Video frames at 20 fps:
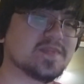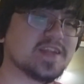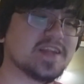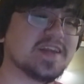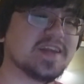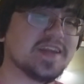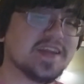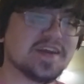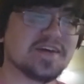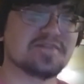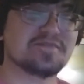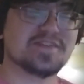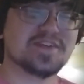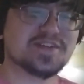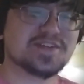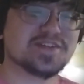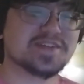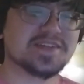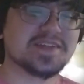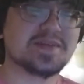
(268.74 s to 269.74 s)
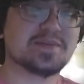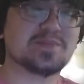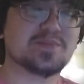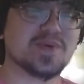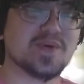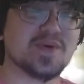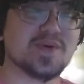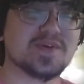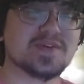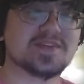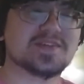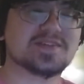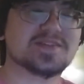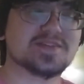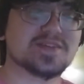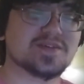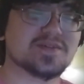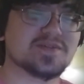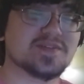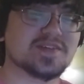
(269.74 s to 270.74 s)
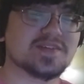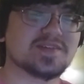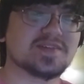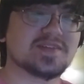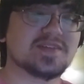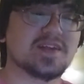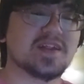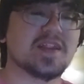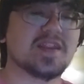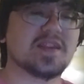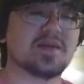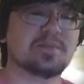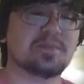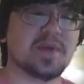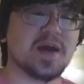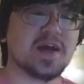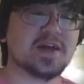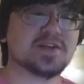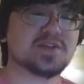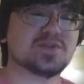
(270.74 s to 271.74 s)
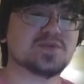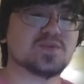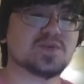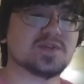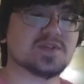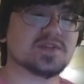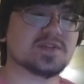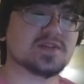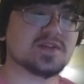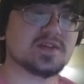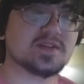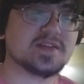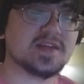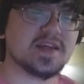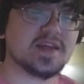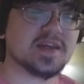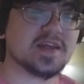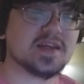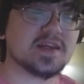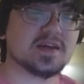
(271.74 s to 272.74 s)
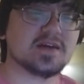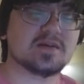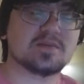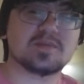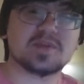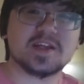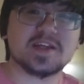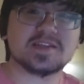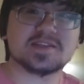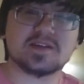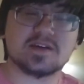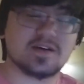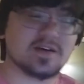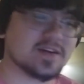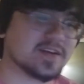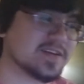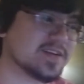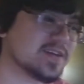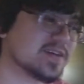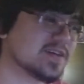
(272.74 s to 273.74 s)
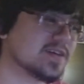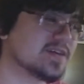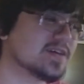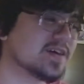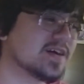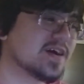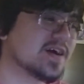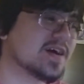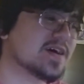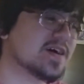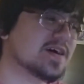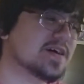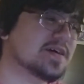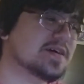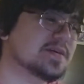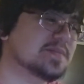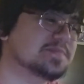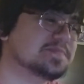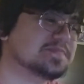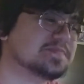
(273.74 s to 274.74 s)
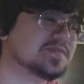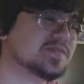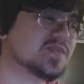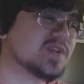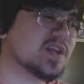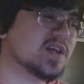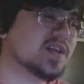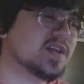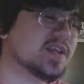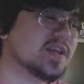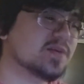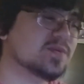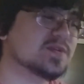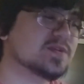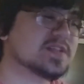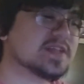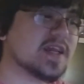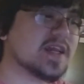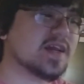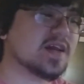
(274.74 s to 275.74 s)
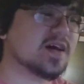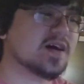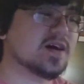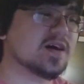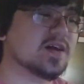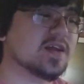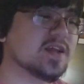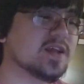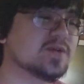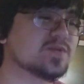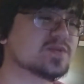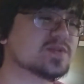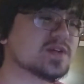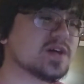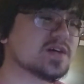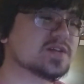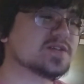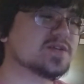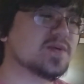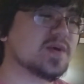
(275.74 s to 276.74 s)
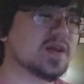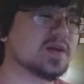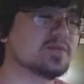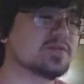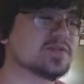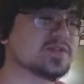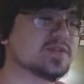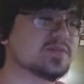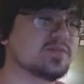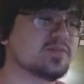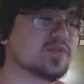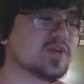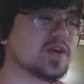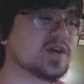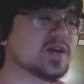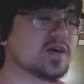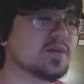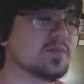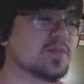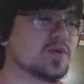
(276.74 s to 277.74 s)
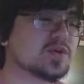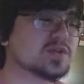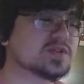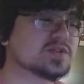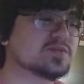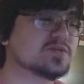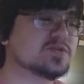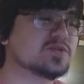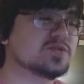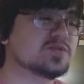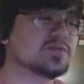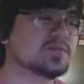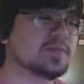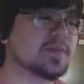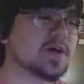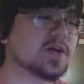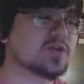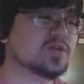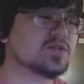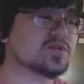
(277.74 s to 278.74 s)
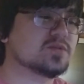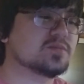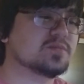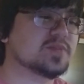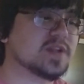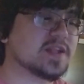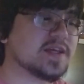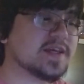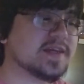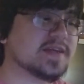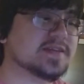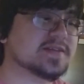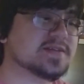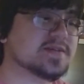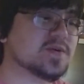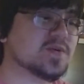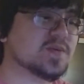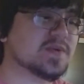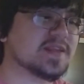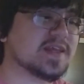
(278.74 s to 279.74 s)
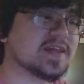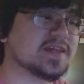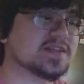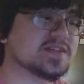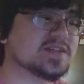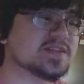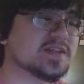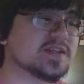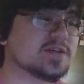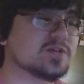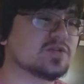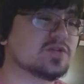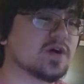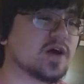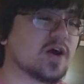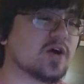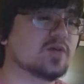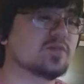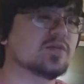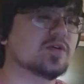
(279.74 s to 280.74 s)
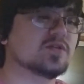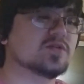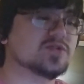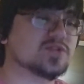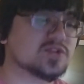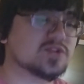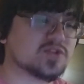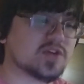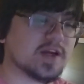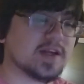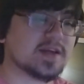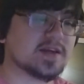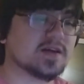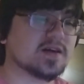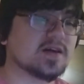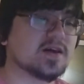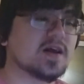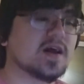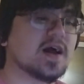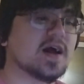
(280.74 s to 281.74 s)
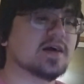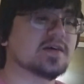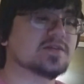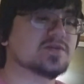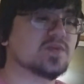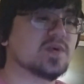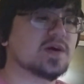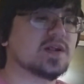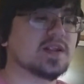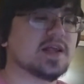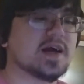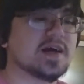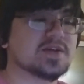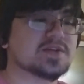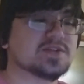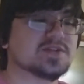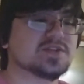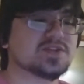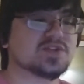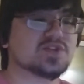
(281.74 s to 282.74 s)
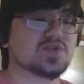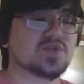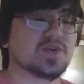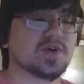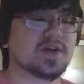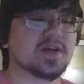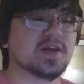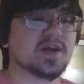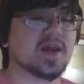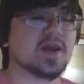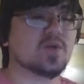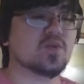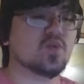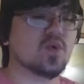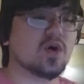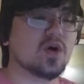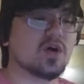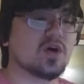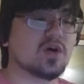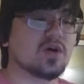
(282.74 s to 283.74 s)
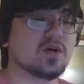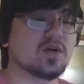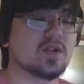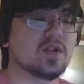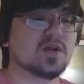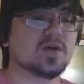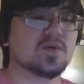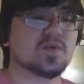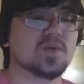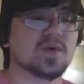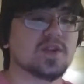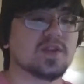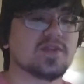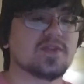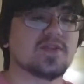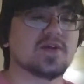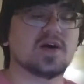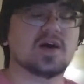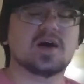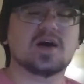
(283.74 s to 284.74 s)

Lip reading: He eventually broke the surface the match was taking place on, and he was also able to break multiple metal blades with a single elbow strike, as well as destroying a wall with